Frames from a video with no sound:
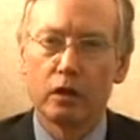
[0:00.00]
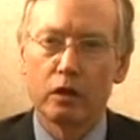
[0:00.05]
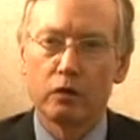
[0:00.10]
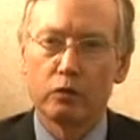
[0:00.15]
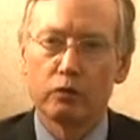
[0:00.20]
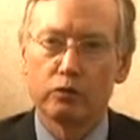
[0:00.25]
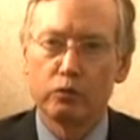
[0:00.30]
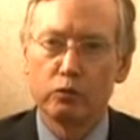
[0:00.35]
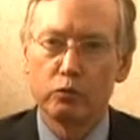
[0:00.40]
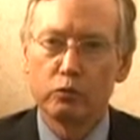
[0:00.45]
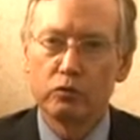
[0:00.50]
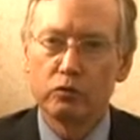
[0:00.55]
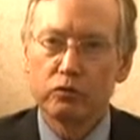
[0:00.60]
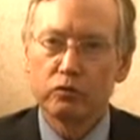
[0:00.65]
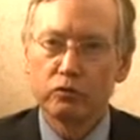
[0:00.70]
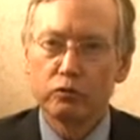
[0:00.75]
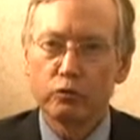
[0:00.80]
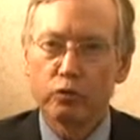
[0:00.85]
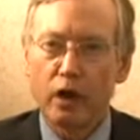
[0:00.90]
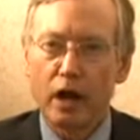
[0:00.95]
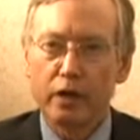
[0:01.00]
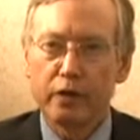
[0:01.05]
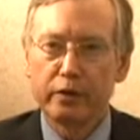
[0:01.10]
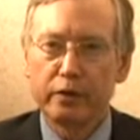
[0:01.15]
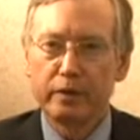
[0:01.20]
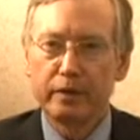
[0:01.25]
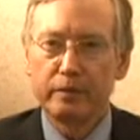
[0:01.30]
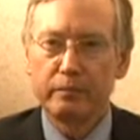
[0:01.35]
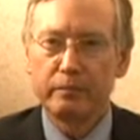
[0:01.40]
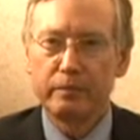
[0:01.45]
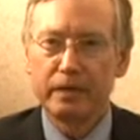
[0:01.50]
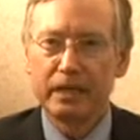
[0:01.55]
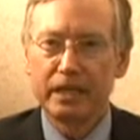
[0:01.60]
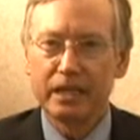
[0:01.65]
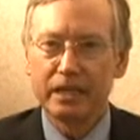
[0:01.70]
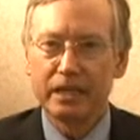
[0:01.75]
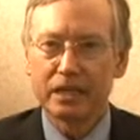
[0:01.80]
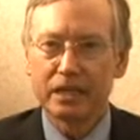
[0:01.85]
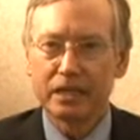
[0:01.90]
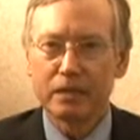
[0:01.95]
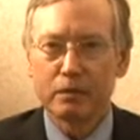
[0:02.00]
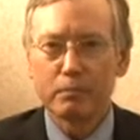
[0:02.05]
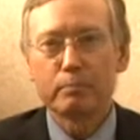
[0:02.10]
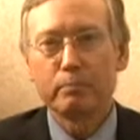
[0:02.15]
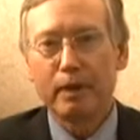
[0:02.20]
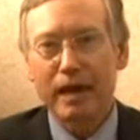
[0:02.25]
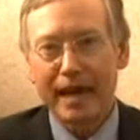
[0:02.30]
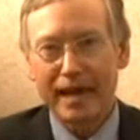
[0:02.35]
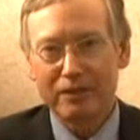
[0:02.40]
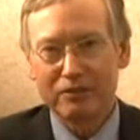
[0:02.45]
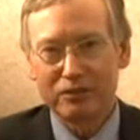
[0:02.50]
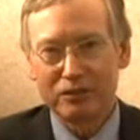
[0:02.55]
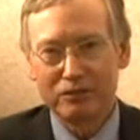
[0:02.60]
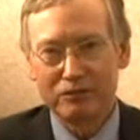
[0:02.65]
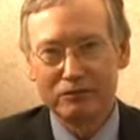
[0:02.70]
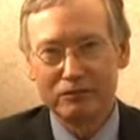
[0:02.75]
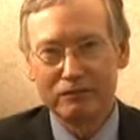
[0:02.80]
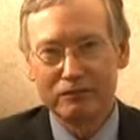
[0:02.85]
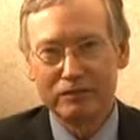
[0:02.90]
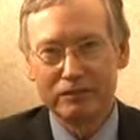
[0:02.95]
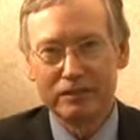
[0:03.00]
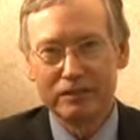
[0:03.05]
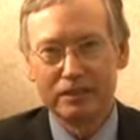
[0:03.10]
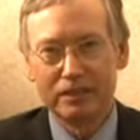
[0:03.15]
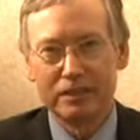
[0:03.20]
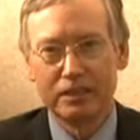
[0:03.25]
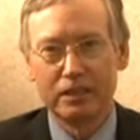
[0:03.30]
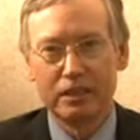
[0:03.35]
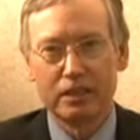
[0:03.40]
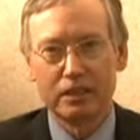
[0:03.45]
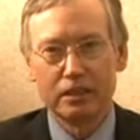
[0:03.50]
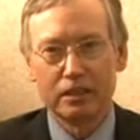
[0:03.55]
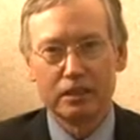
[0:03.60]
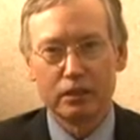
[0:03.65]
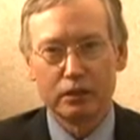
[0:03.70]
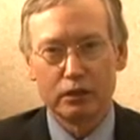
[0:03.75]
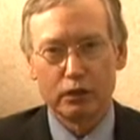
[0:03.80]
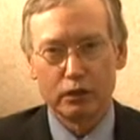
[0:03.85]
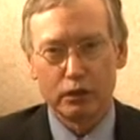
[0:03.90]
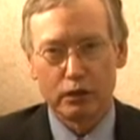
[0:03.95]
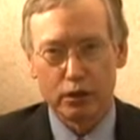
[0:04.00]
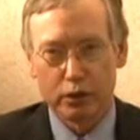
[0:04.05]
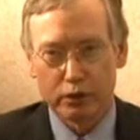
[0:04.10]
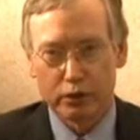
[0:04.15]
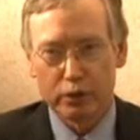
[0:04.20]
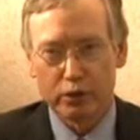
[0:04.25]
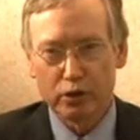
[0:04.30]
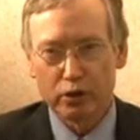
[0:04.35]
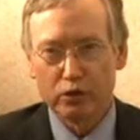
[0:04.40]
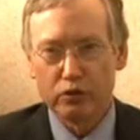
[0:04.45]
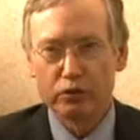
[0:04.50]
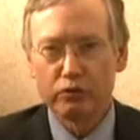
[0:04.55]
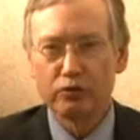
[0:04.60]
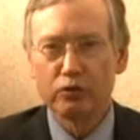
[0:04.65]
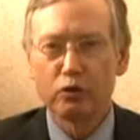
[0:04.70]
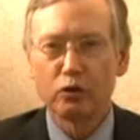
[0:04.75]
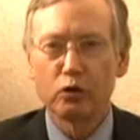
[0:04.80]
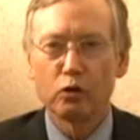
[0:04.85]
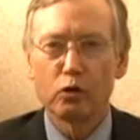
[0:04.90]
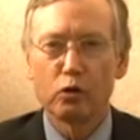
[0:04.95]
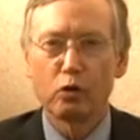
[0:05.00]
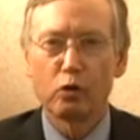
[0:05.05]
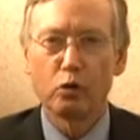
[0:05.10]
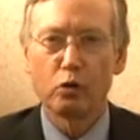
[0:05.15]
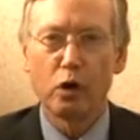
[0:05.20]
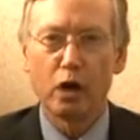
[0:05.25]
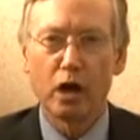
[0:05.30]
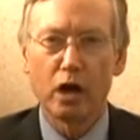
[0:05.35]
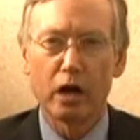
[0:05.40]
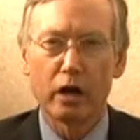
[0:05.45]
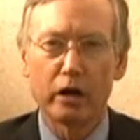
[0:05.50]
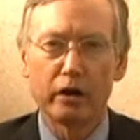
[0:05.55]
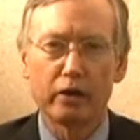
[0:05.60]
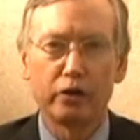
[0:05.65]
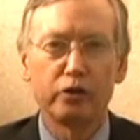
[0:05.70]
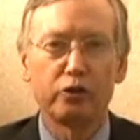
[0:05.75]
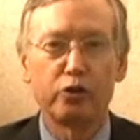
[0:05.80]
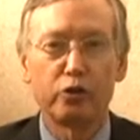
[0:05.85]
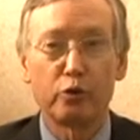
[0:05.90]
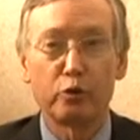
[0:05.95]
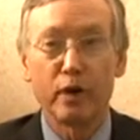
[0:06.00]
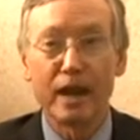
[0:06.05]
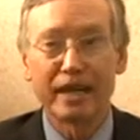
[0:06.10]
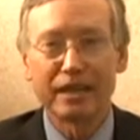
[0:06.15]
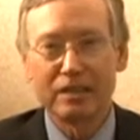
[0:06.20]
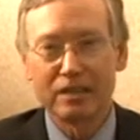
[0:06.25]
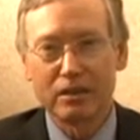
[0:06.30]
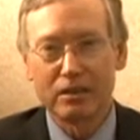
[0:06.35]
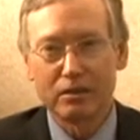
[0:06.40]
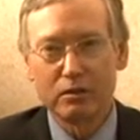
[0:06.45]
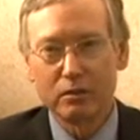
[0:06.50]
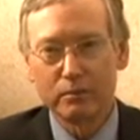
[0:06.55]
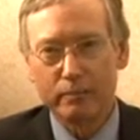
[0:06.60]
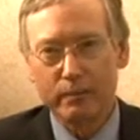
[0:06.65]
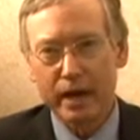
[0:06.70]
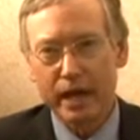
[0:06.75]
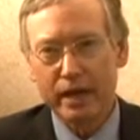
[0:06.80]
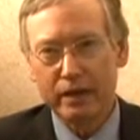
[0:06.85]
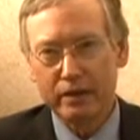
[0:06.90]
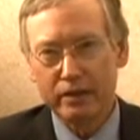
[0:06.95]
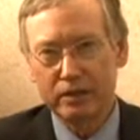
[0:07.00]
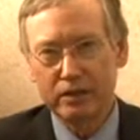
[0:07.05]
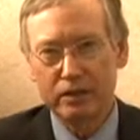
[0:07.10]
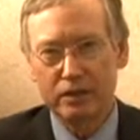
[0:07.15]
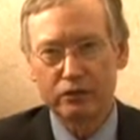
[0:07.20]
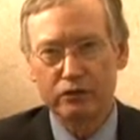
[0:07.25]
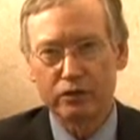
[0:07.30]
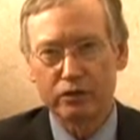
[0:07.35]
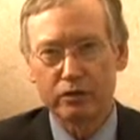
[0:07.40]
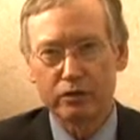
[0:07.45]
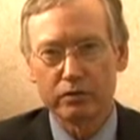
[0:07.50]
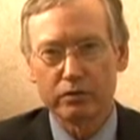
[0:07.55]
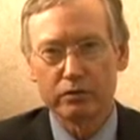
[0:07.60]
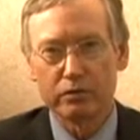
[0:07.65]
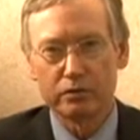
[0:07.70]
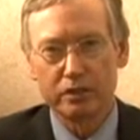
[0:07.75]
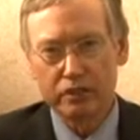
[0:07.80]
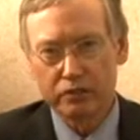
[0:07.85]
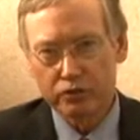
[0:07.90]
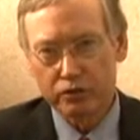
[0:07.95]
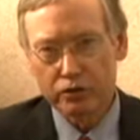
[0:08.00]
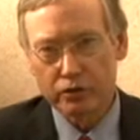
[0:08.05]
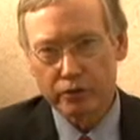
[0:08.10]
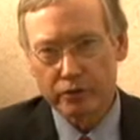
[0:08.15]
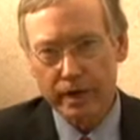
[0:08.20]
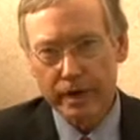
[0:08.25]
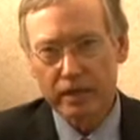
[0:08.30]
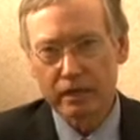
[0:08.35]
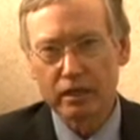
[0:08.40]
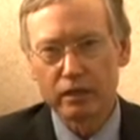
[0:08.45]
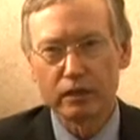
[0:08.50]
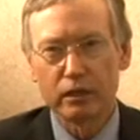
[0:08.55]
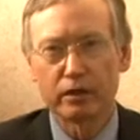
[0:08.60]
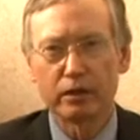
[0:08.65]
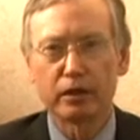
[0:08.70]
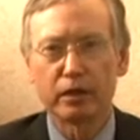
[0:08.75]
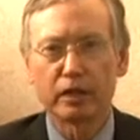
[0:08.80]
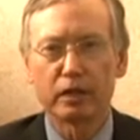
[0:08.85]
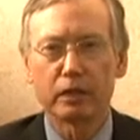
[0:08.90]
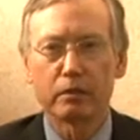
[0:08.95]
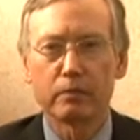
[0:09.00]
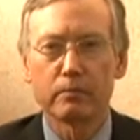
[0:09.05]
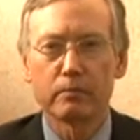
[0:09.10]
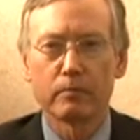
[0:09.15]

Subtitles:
Students, rather than being passive learners who are directed by the teacher, teacher-directed learning,